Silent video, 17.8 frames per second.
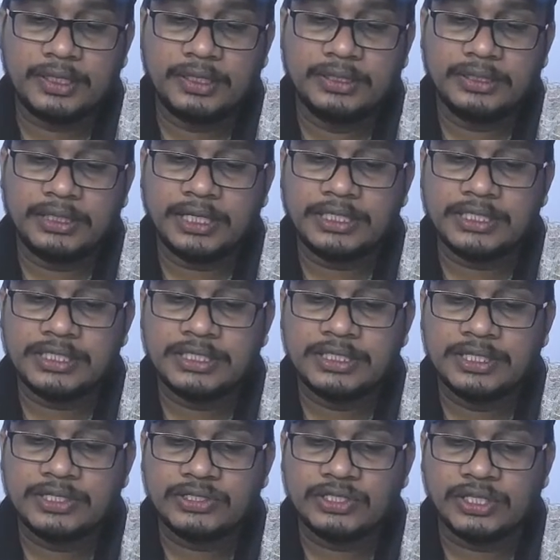That is,
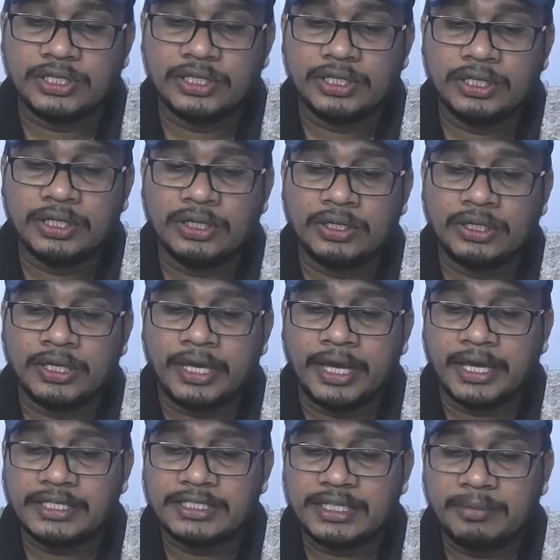see,
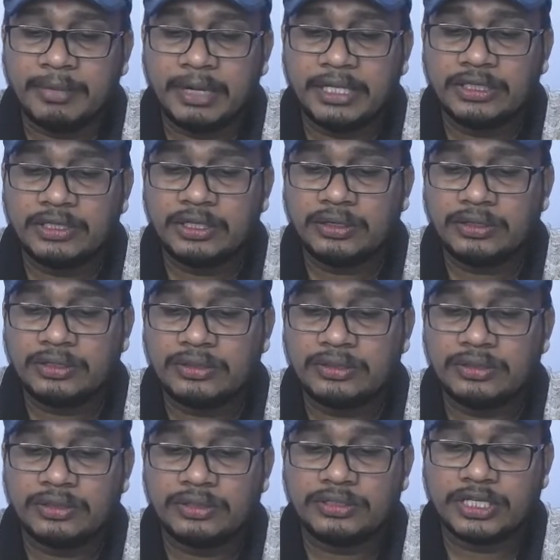examine the
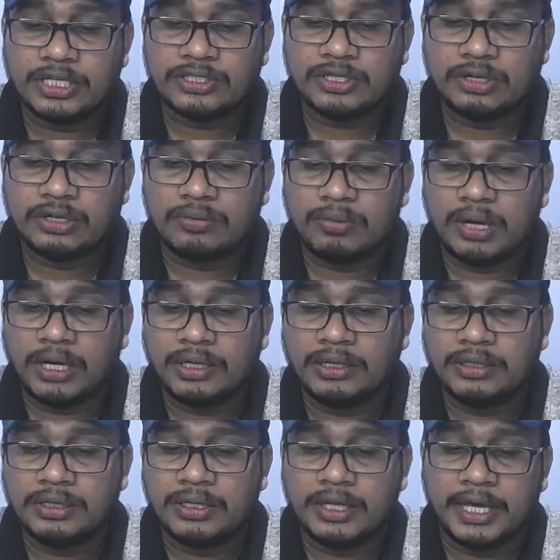section
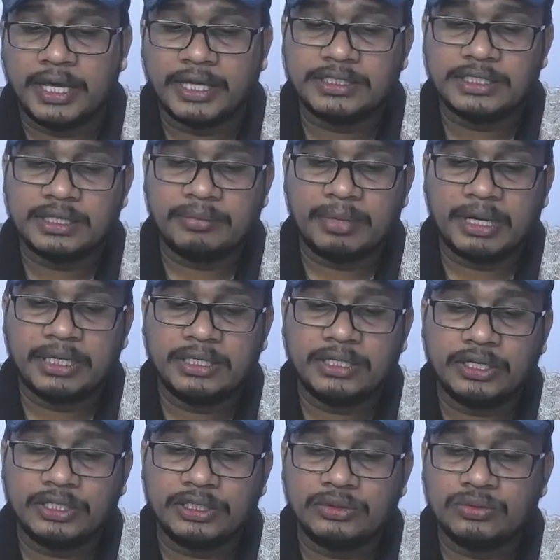1. Examine
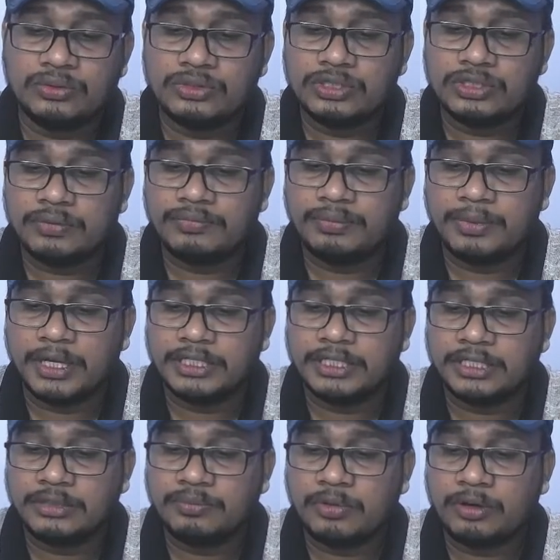the use of
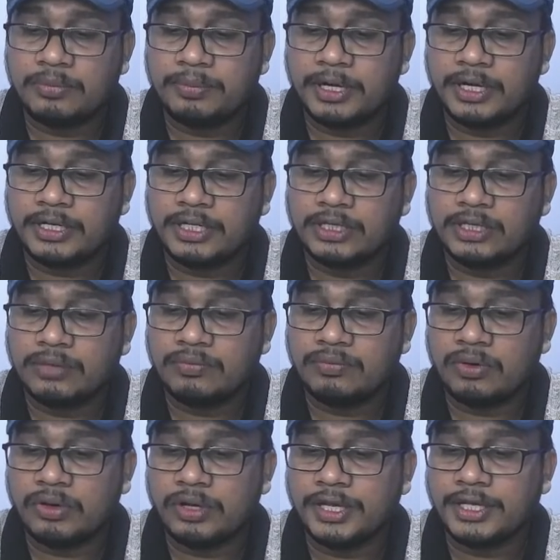present perfect in the
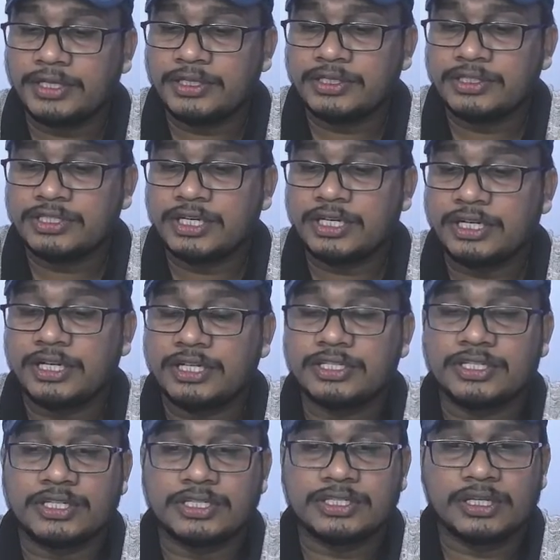following
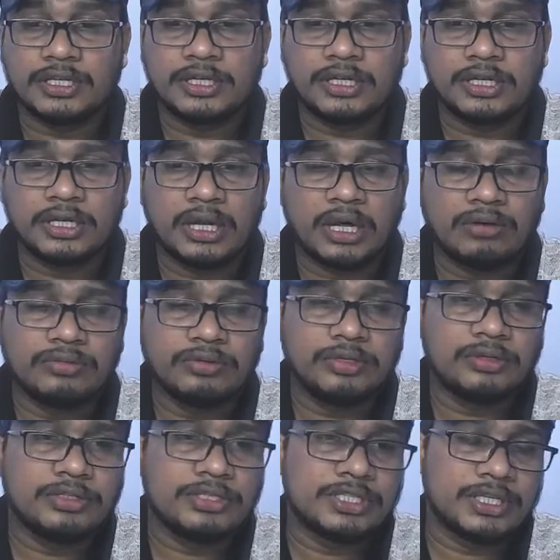sentences. Now
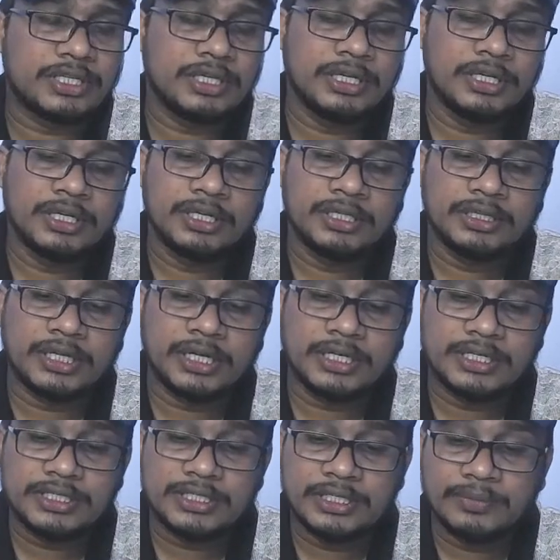we will see,
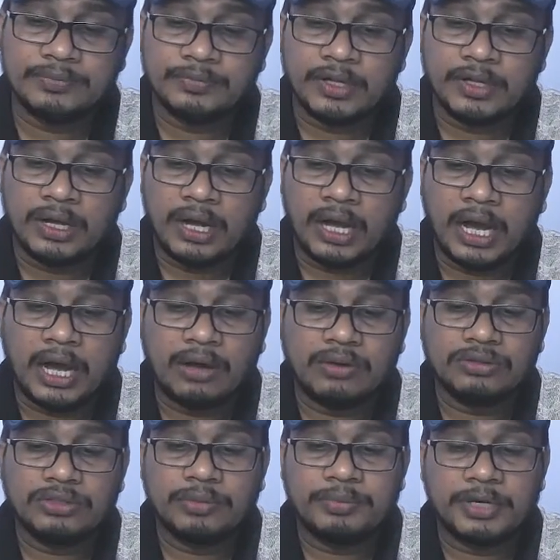that is
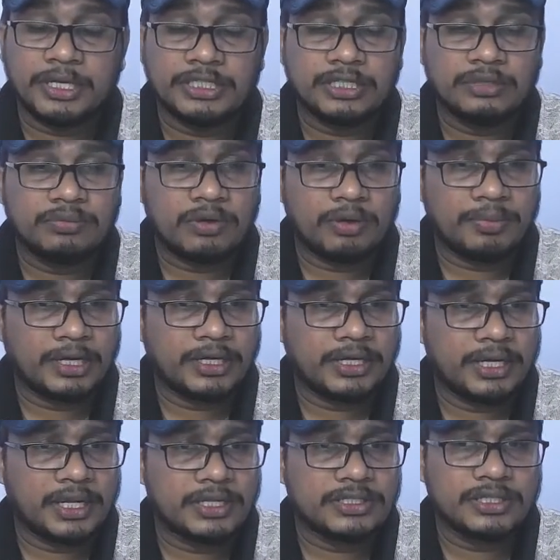how the present
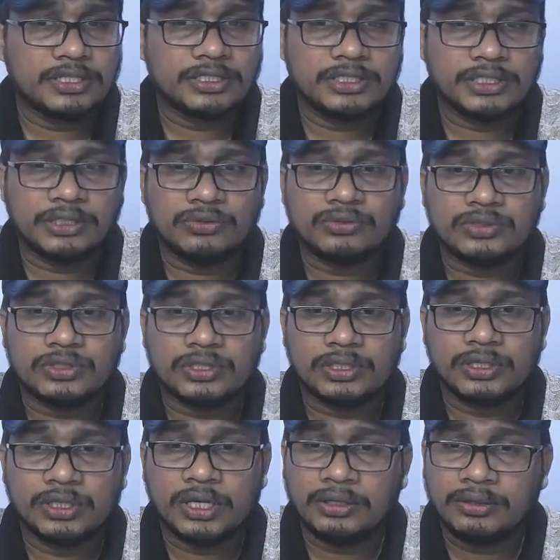perfect tense is used
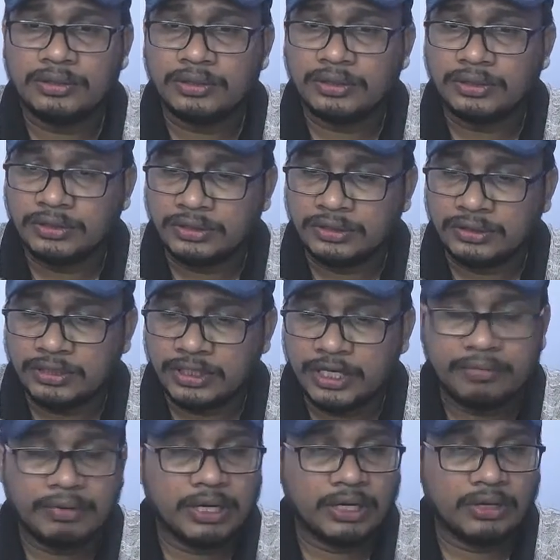in the given